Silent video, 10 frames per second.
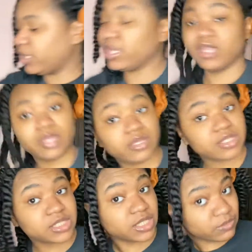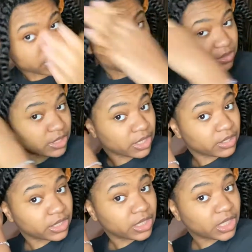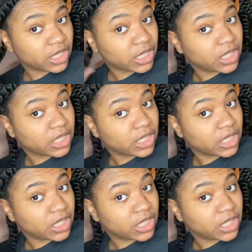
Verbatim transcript: We're going to see what's going on here.